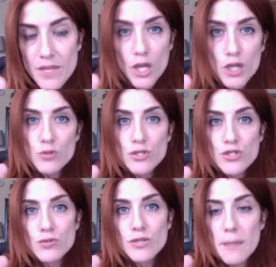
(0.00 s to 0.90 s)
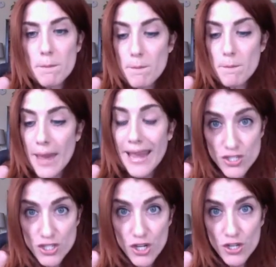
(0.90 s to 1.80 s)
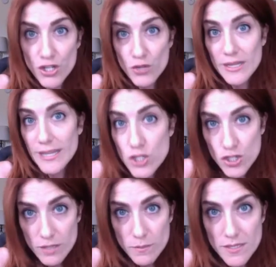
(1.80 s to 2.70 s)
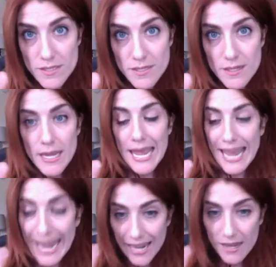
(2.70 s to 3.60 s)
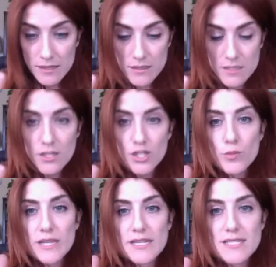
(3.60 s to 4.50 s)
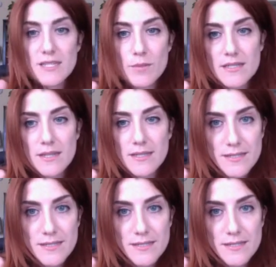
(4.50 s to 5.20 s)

you can truly master your relationships and your place in business.